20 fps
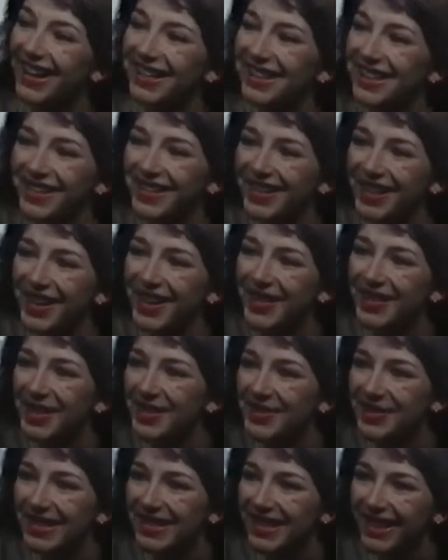I don't know, I've
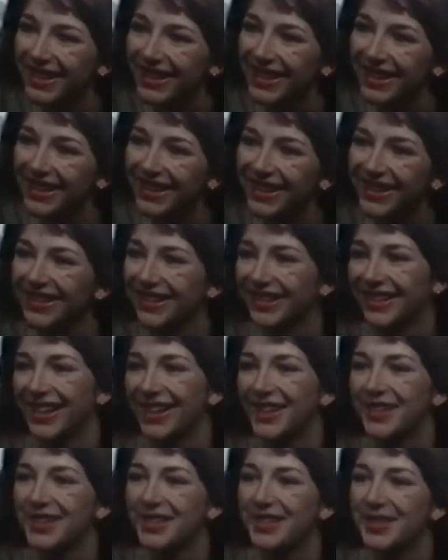never done it.
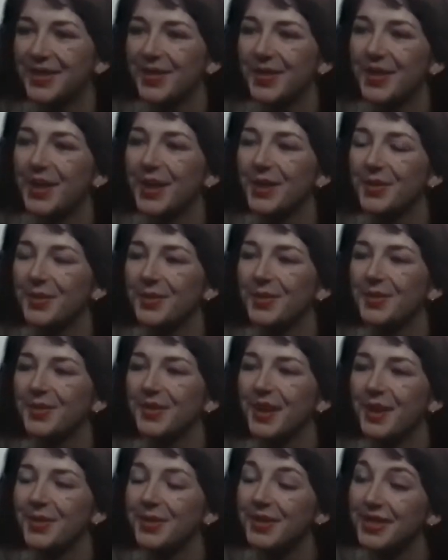It's something I
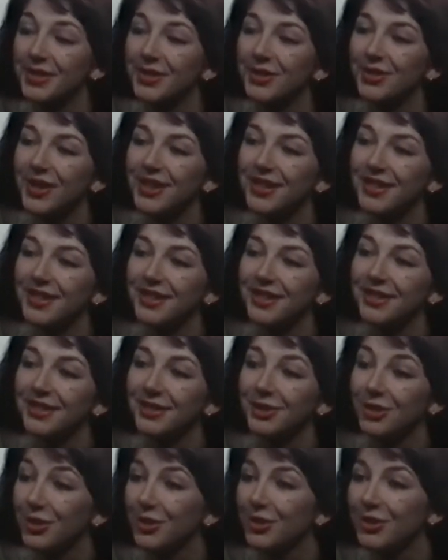was interested
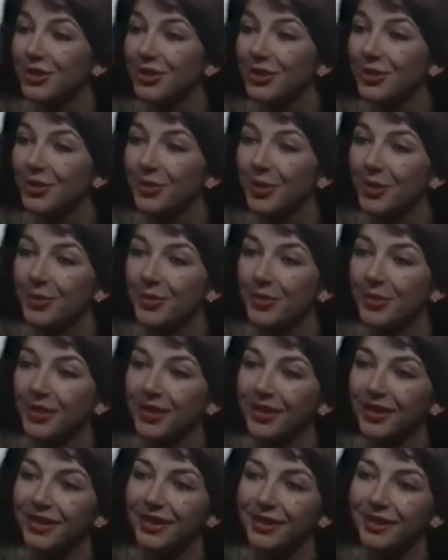to do at one
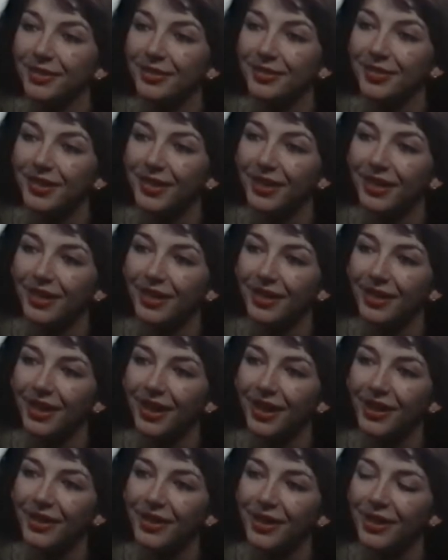point.
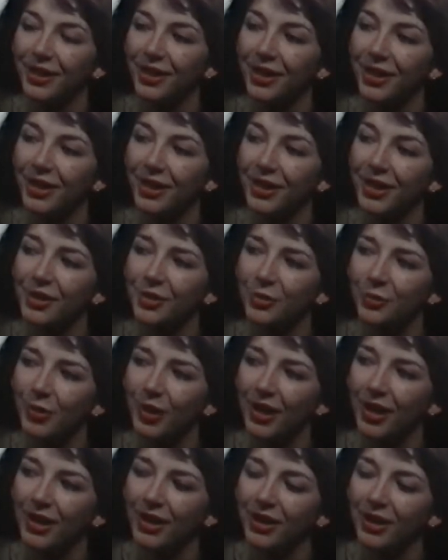I think, in a
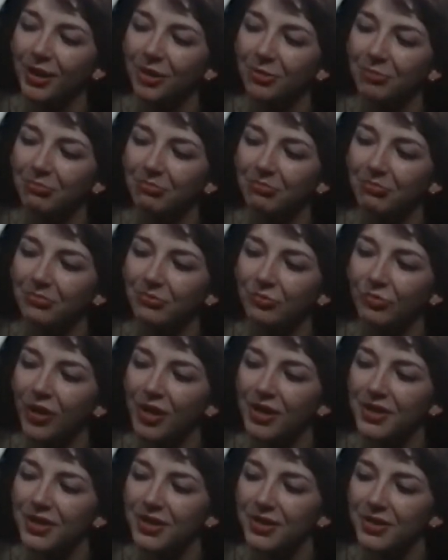way,
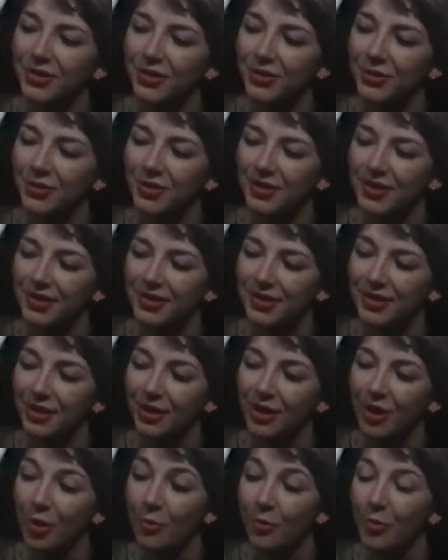writing songs is
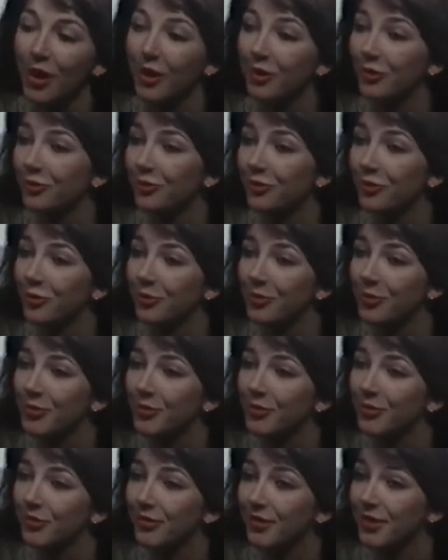a mild form
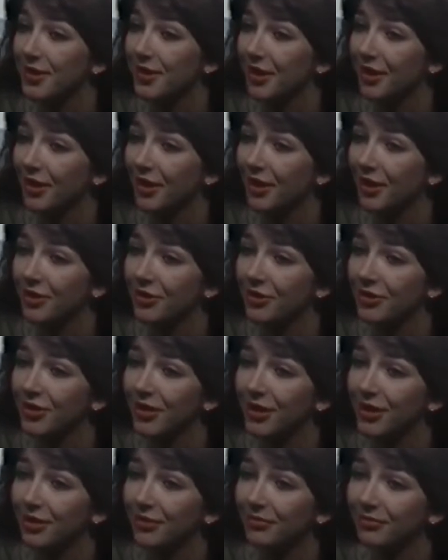of
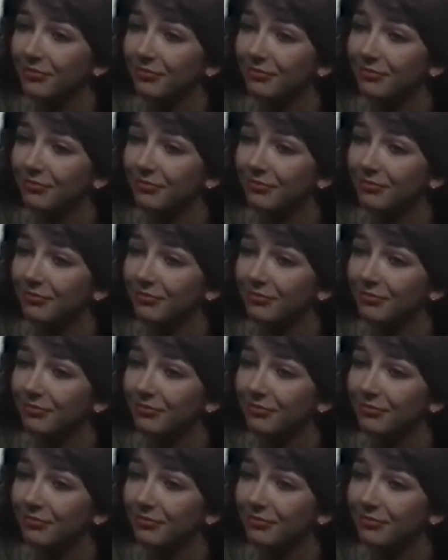psychiatry.